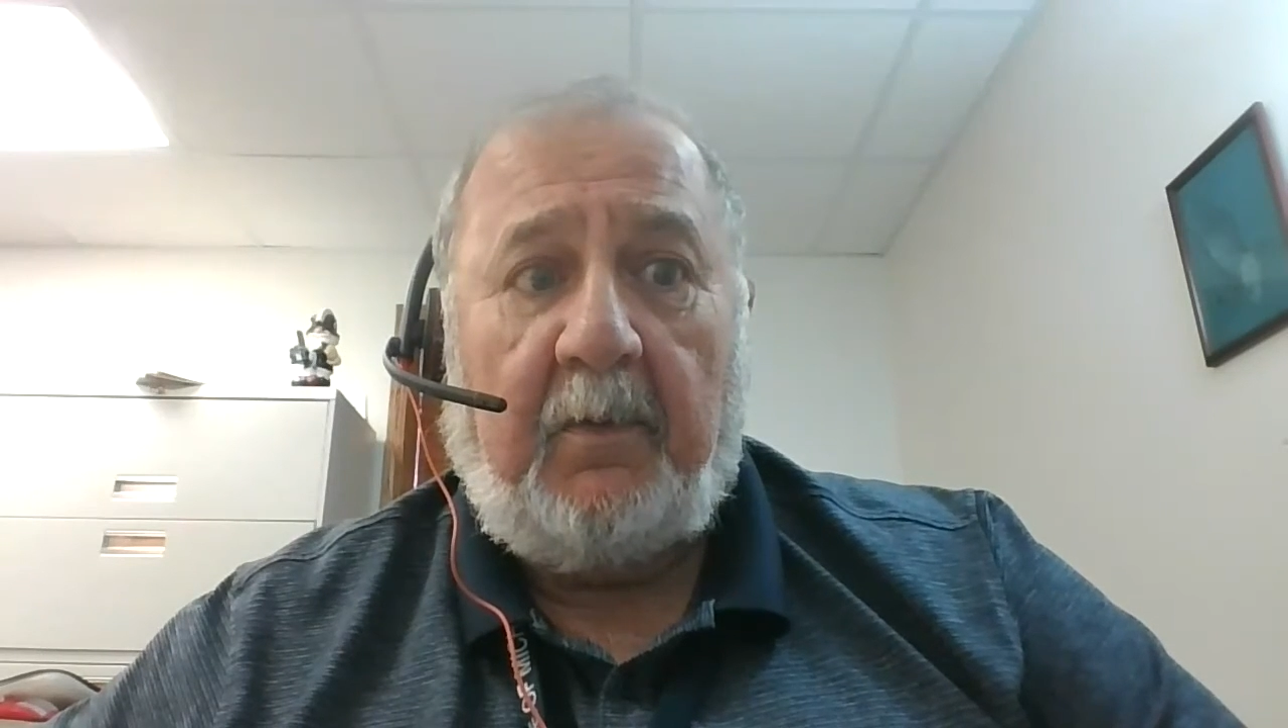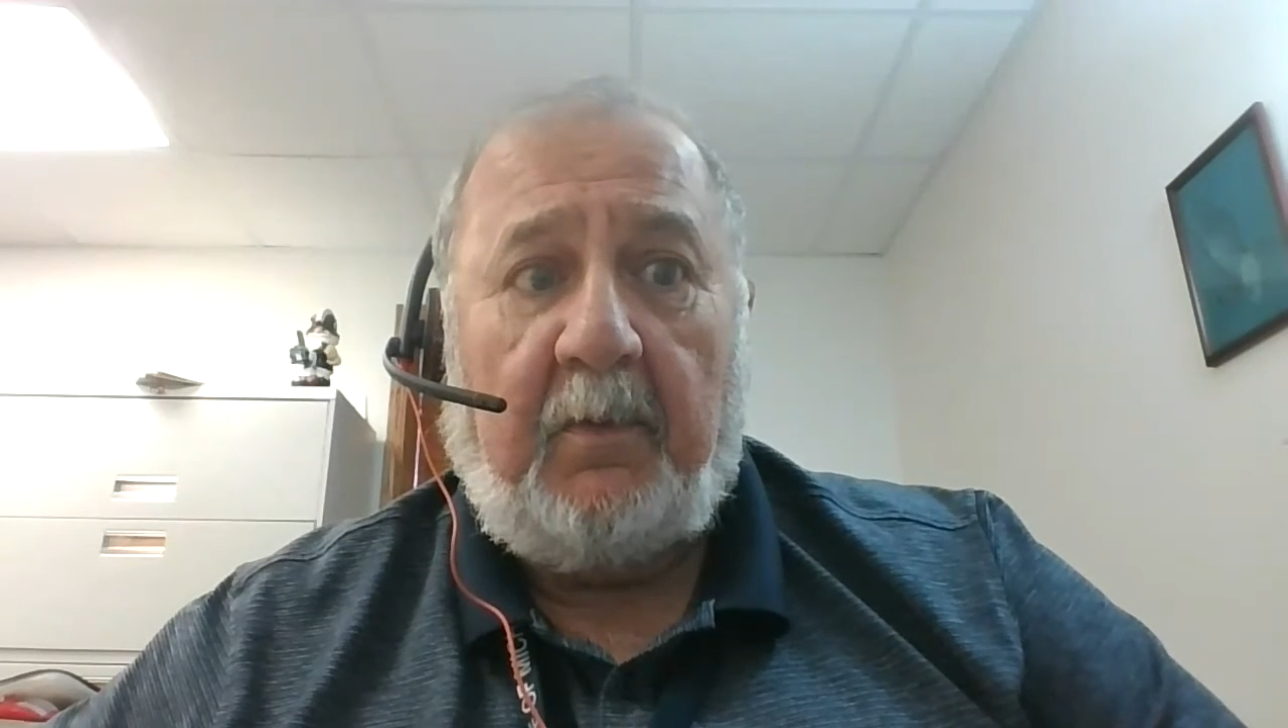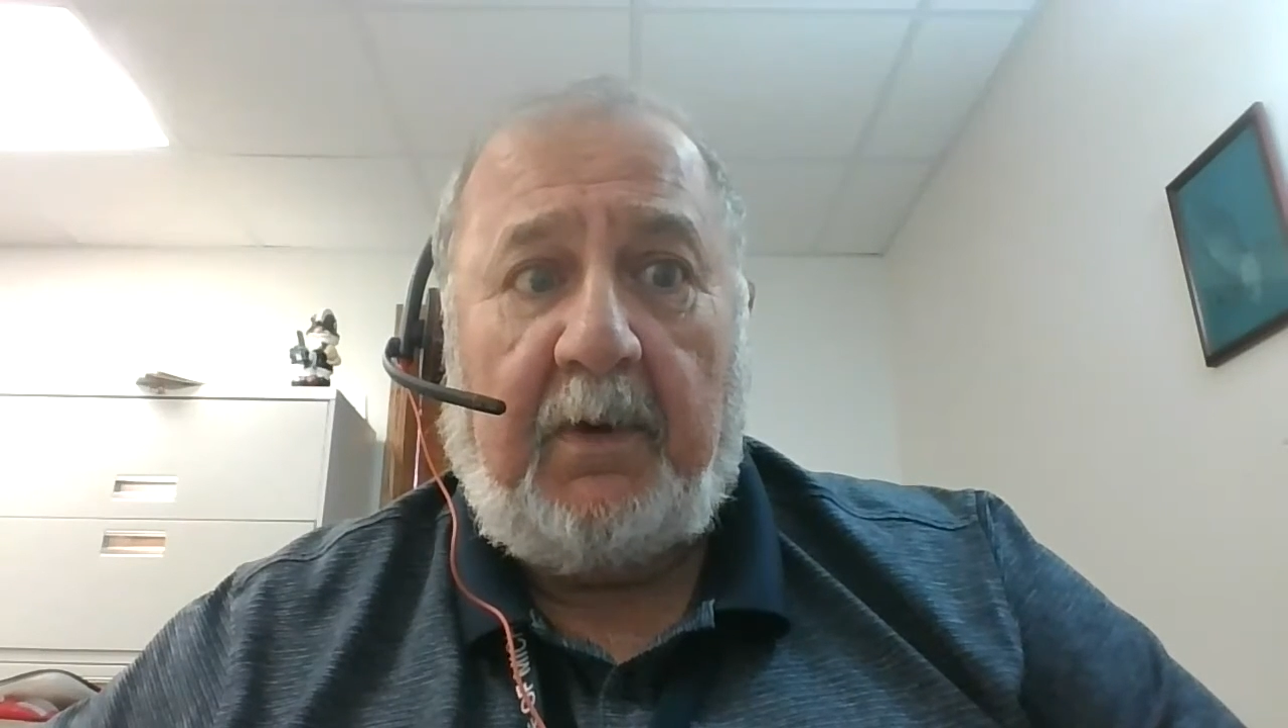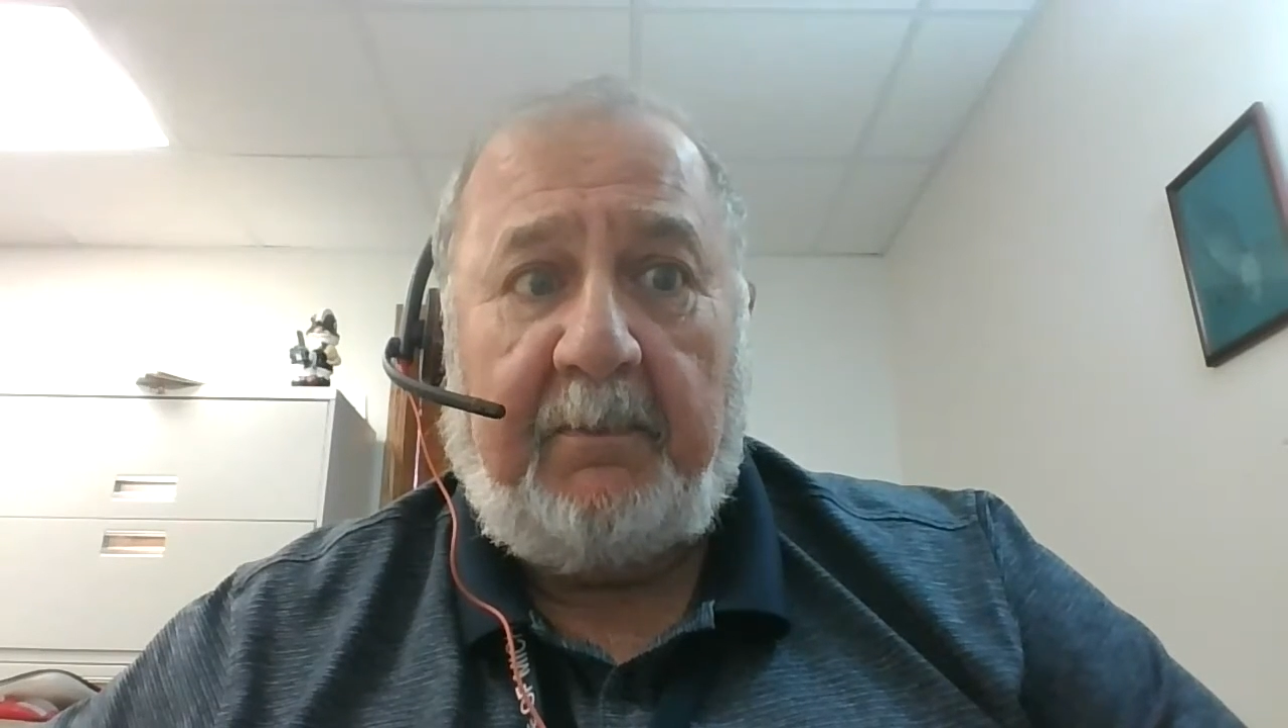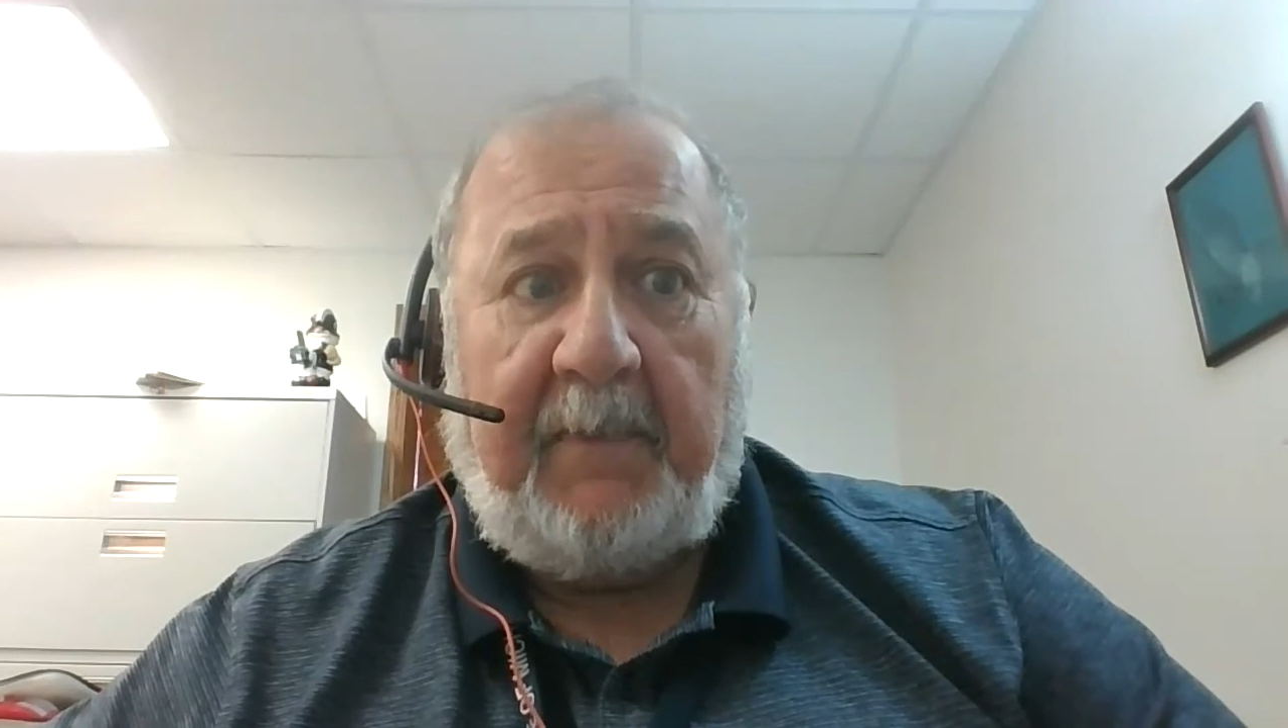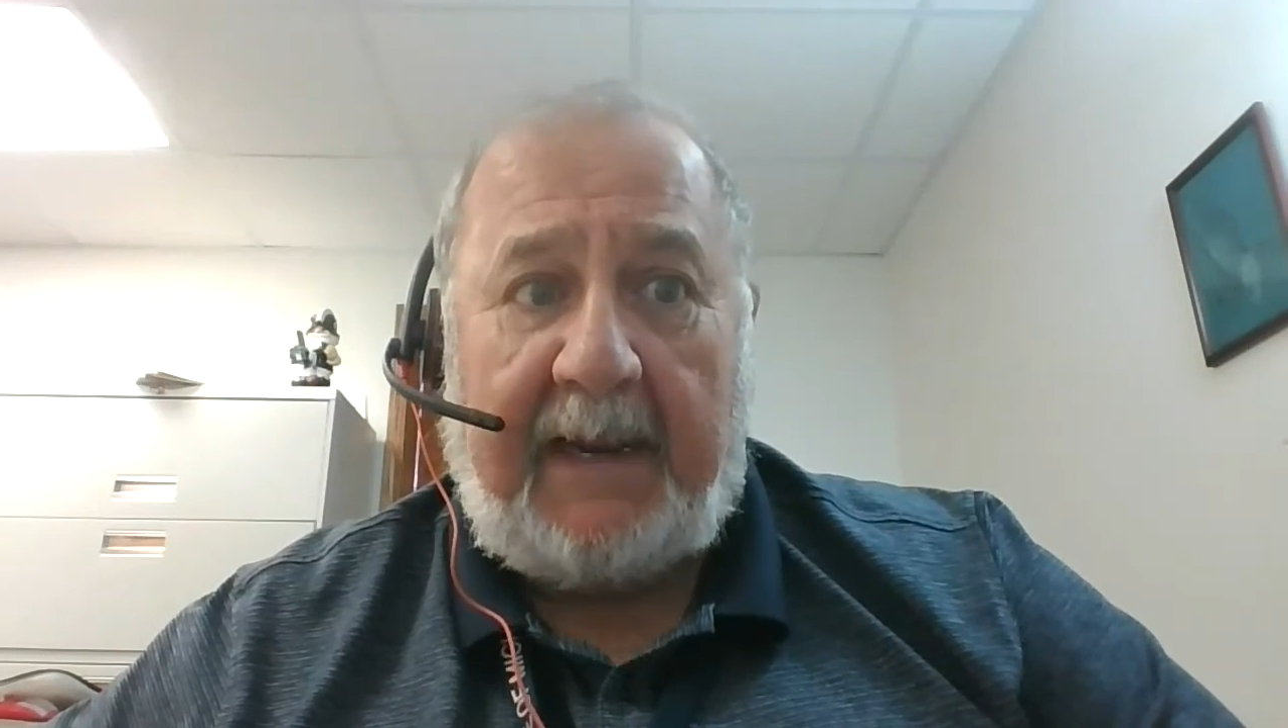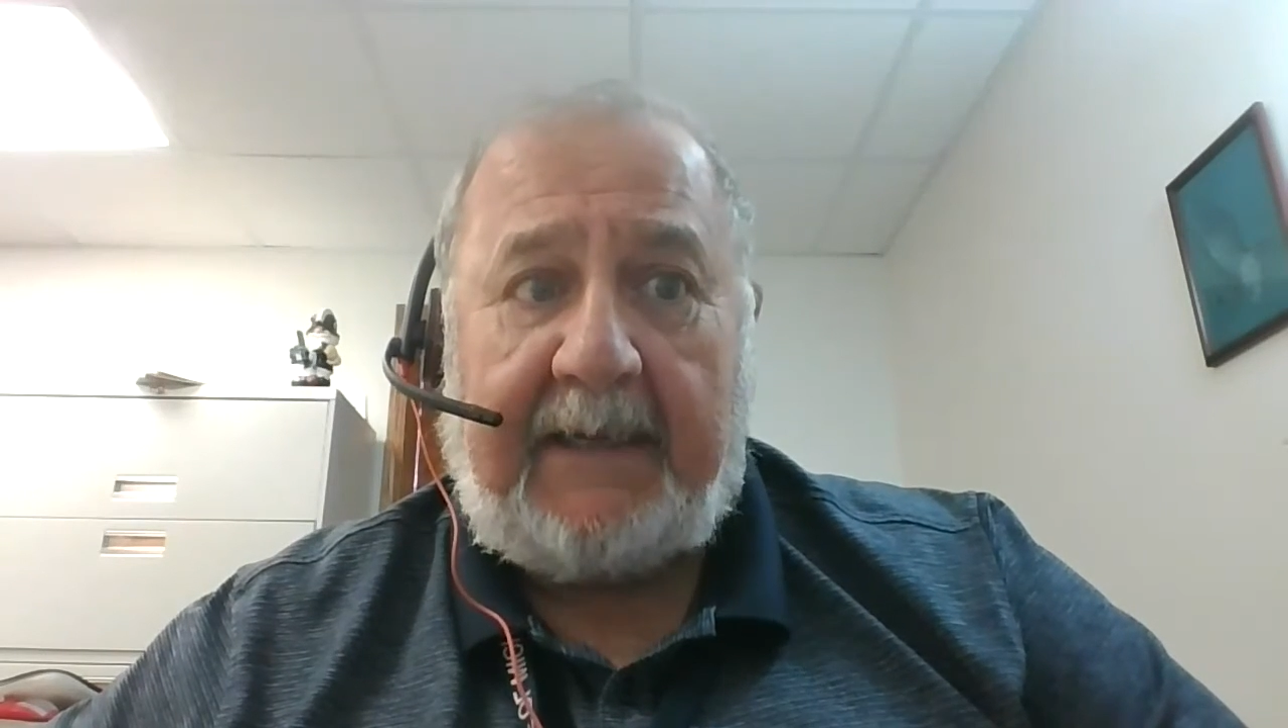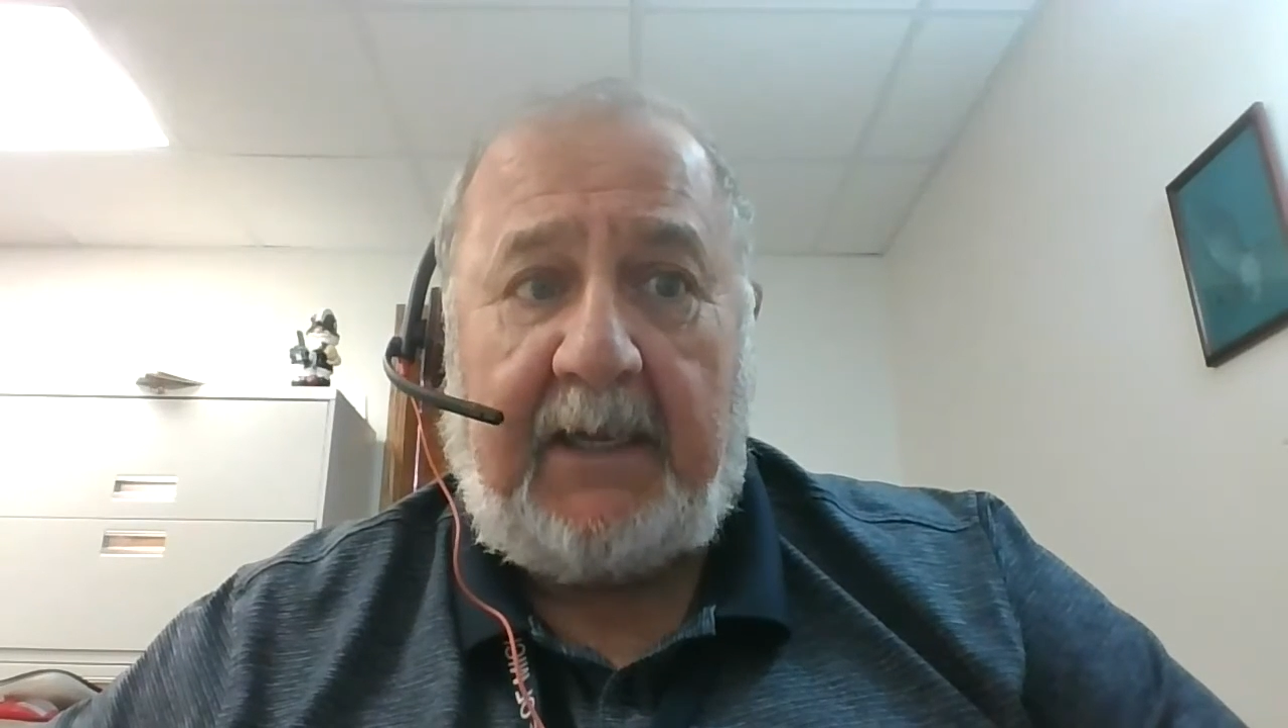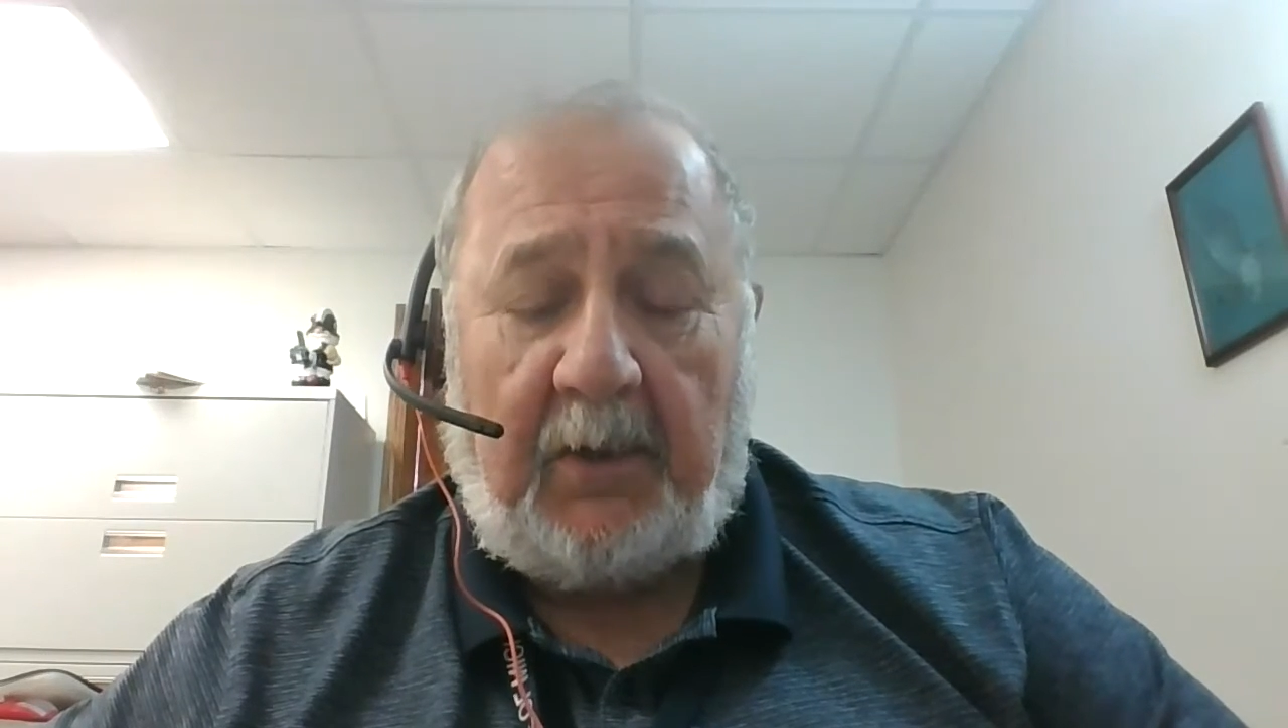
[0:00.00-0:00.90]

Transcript: would make